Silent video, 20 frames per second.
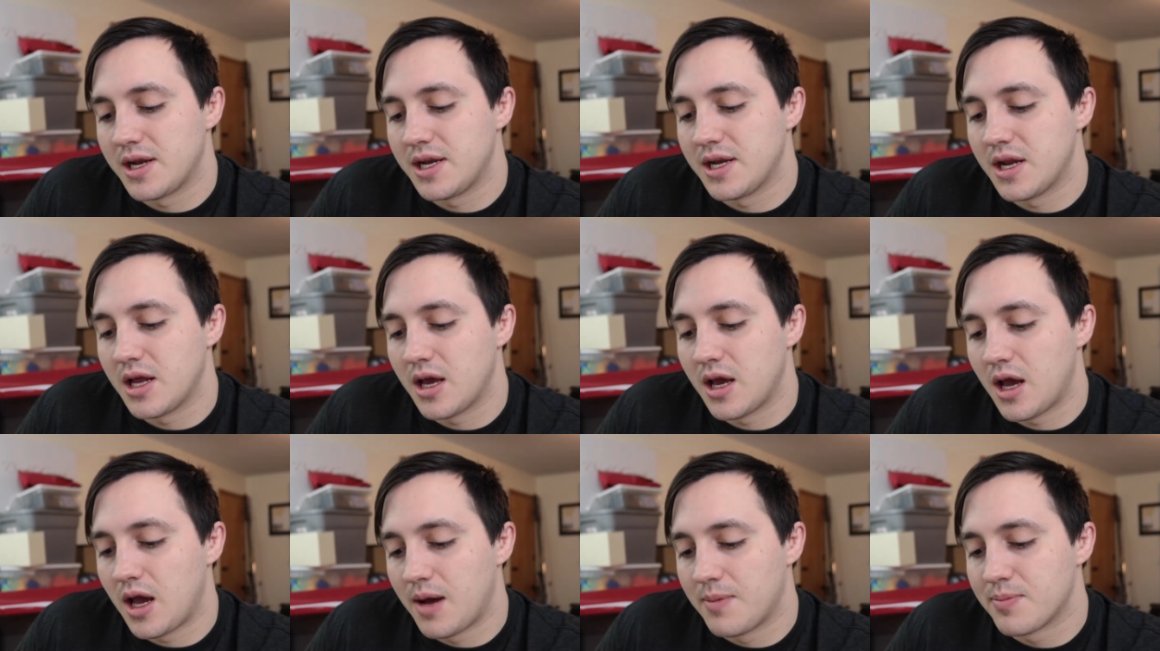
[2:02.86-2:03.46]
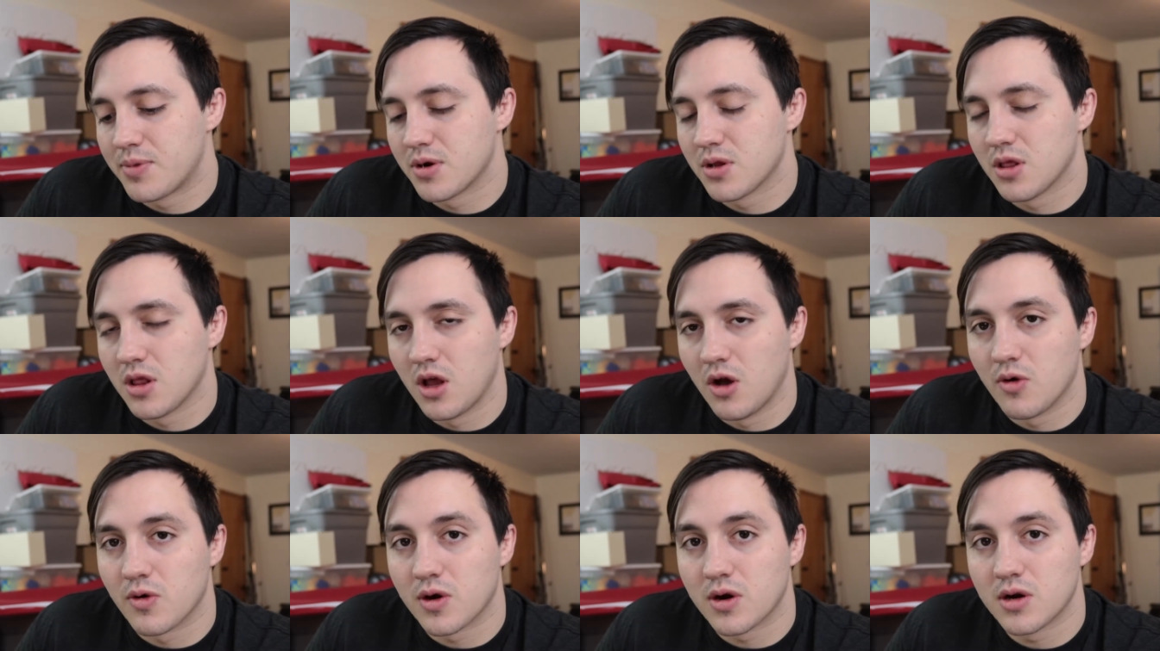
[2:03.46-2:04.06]
did upper
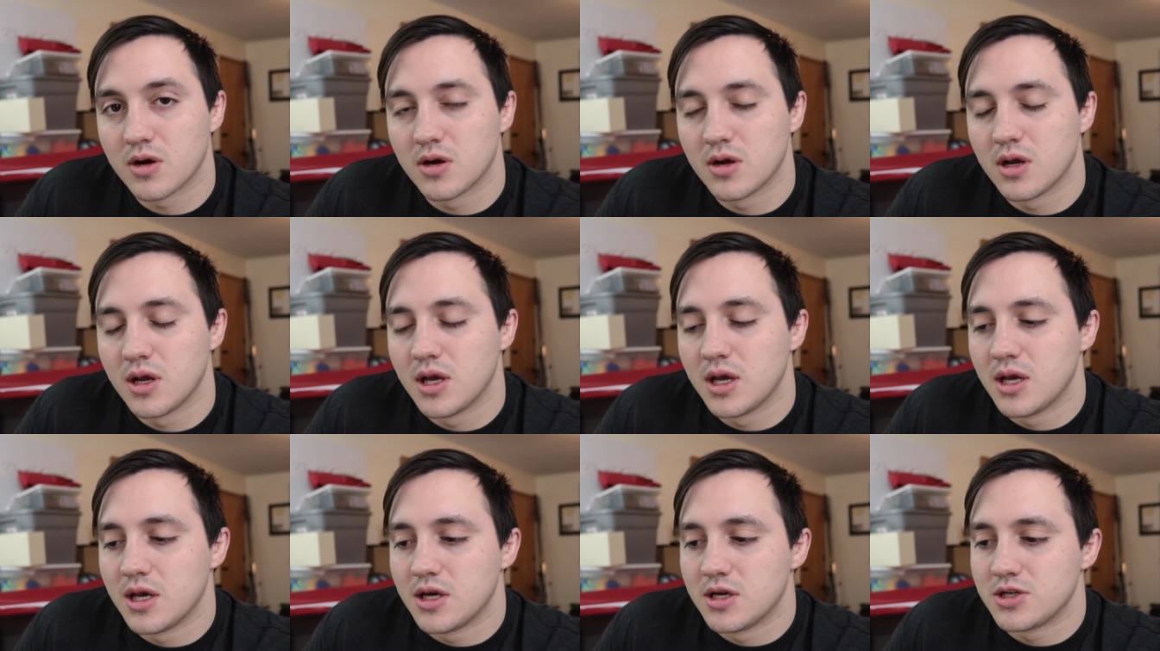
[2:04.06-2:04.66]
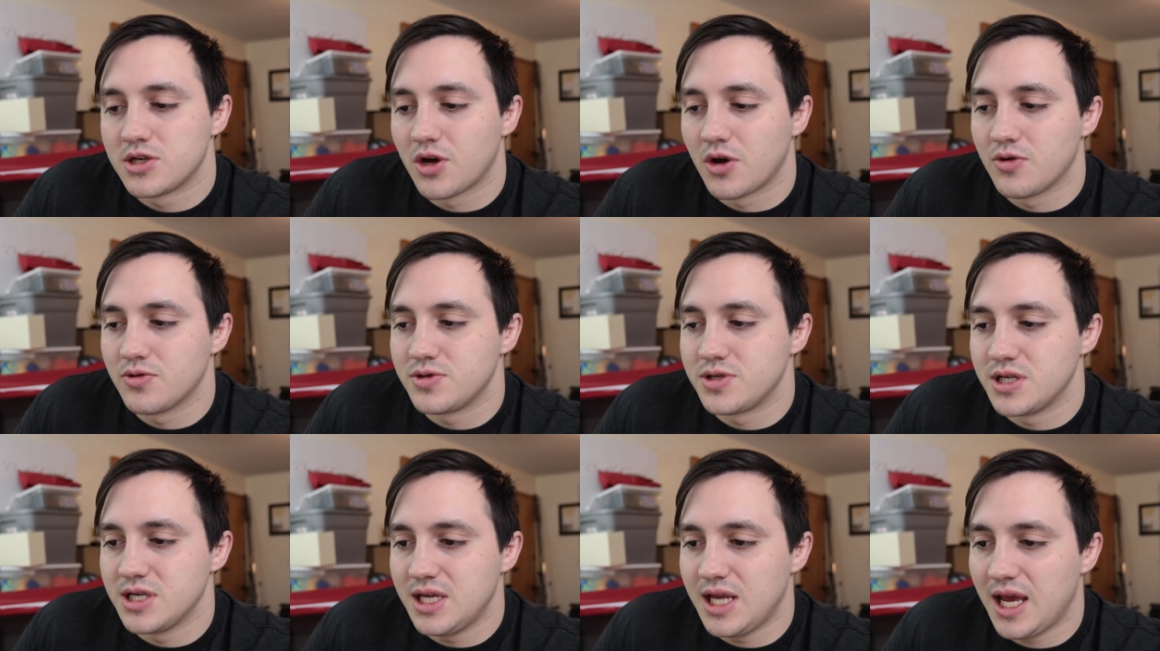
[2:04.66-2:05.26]
lower. So
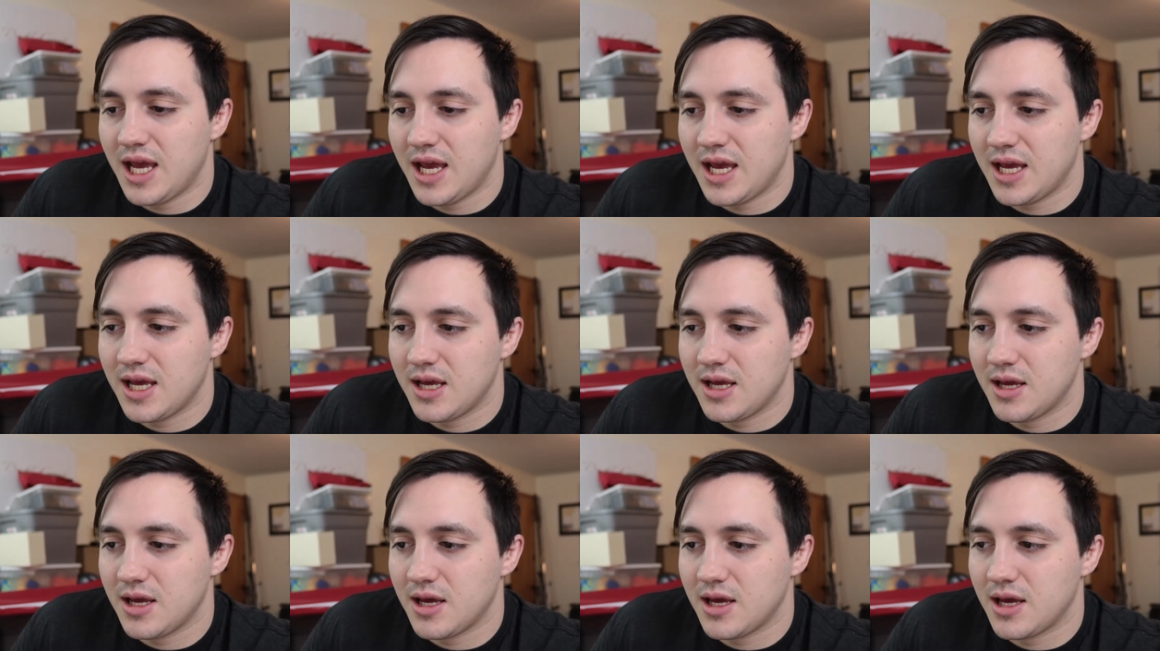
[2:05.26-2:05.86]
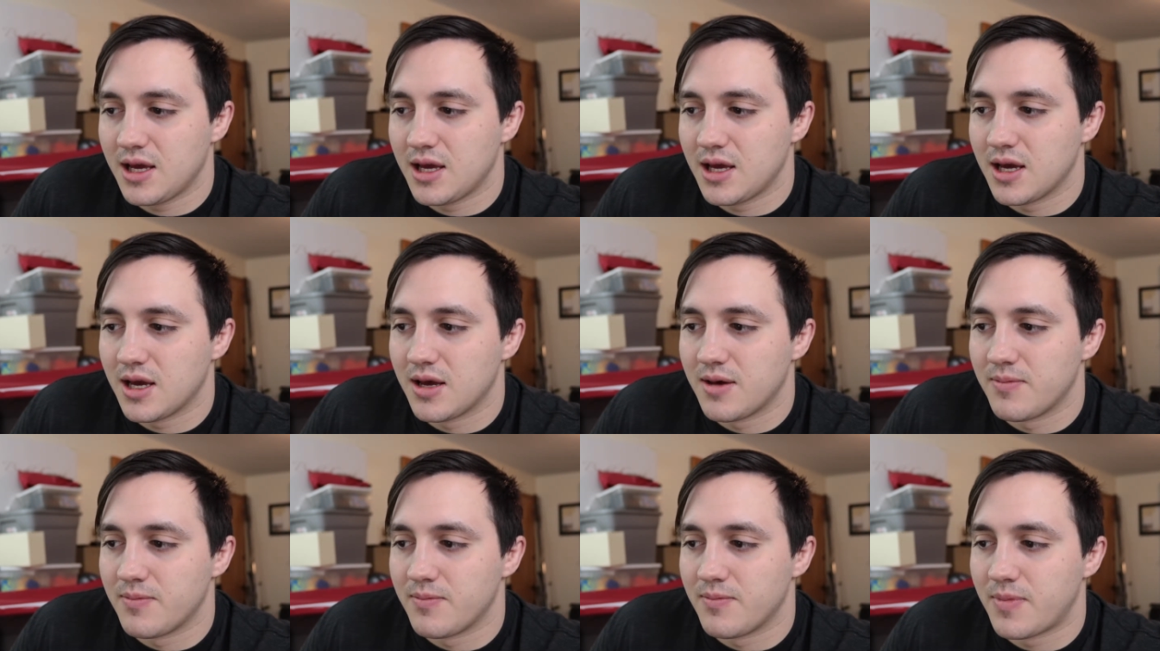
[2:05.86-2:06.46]
today,
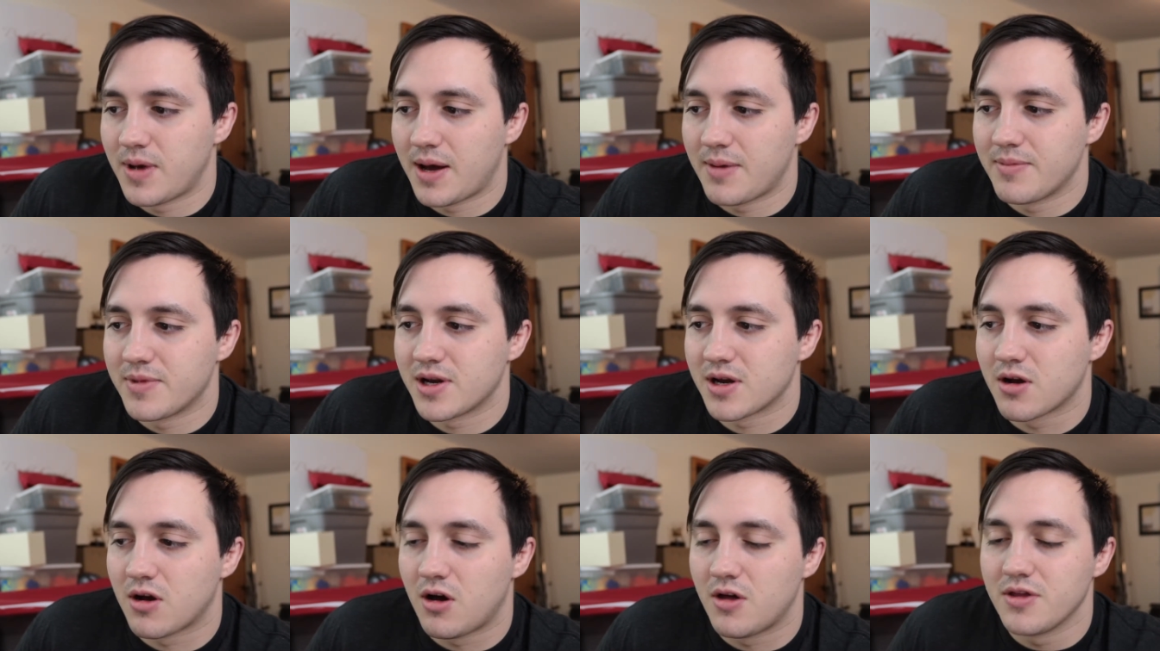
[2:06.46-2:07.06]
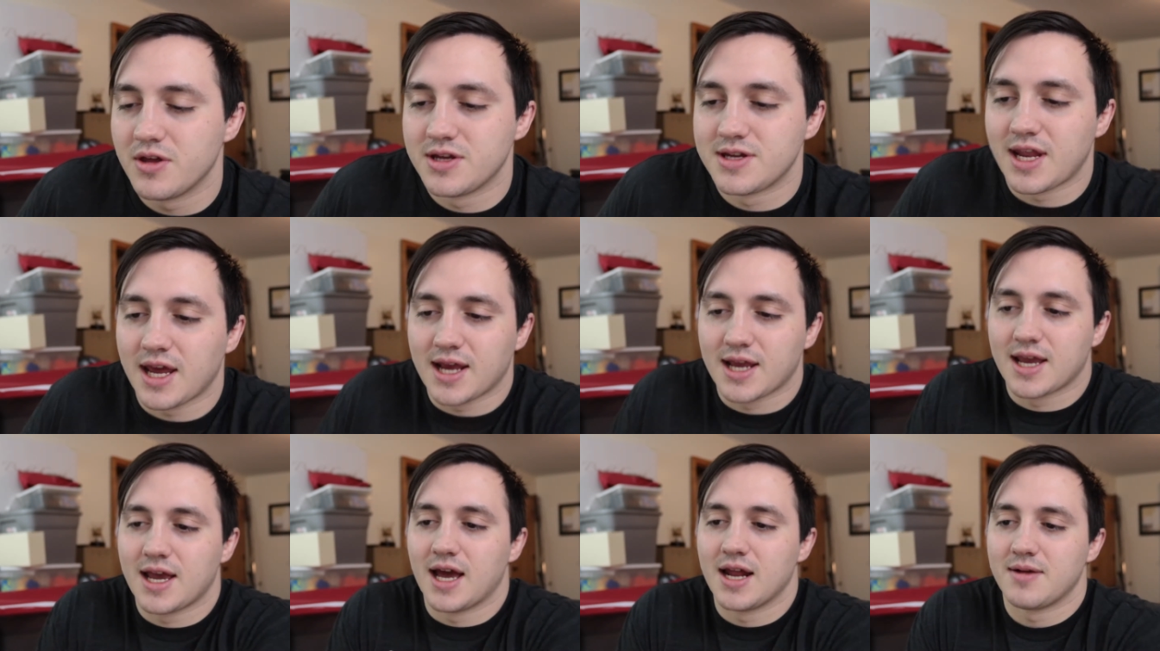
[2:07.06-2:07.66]
I'm going to call this
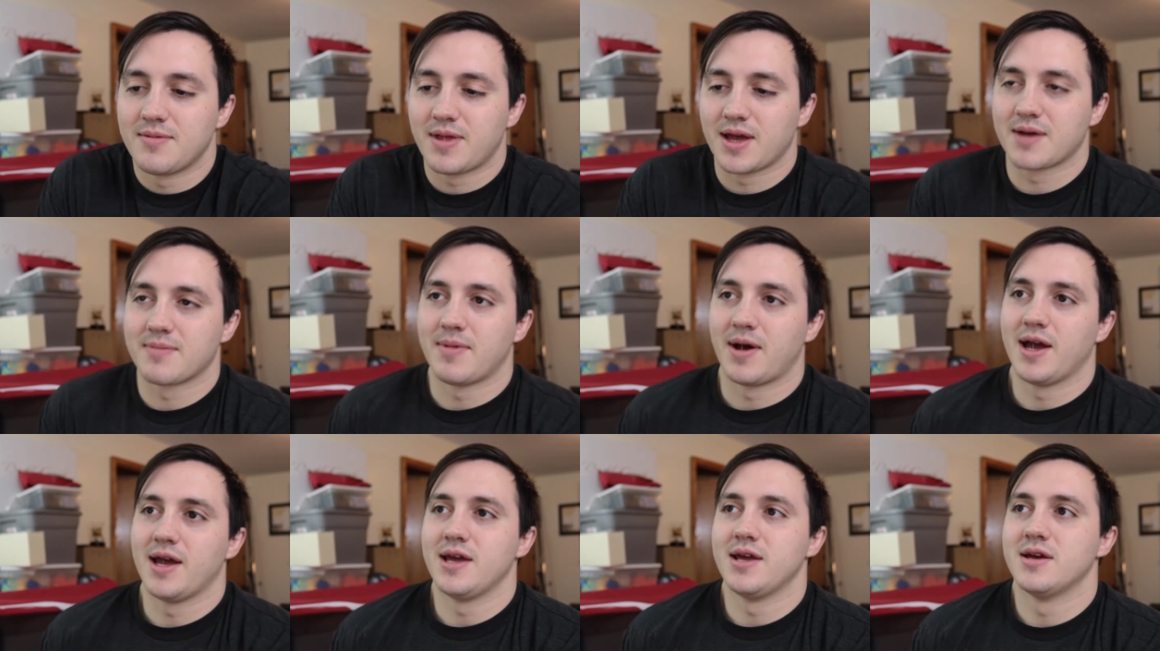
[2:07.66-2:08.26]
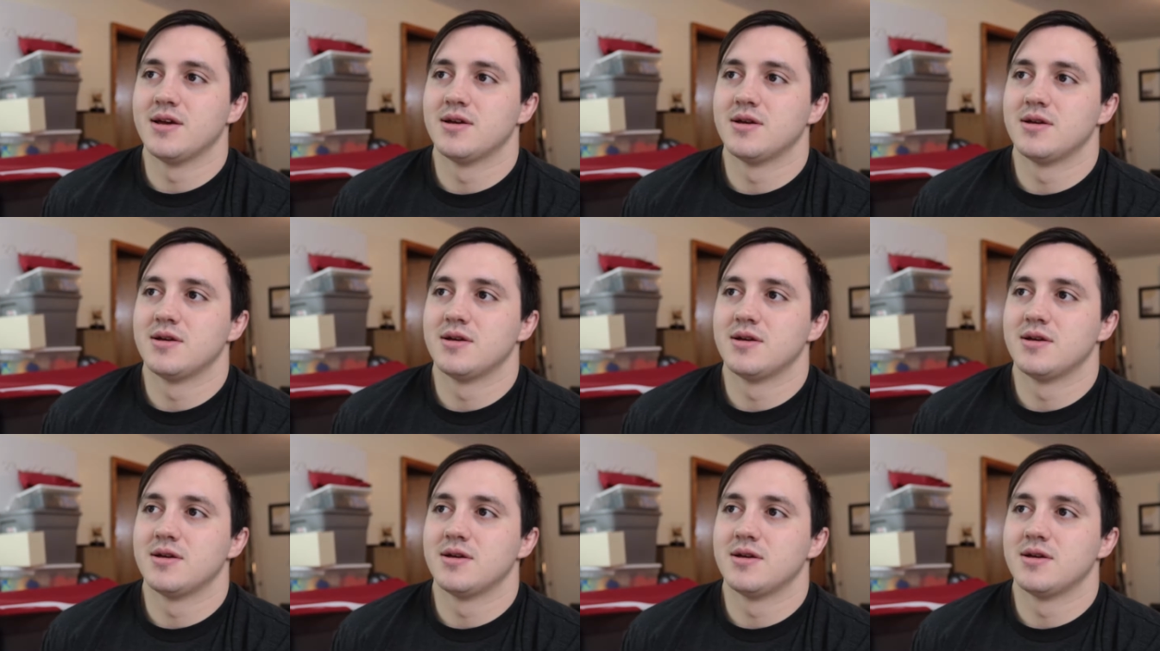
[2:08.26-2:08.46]
maybe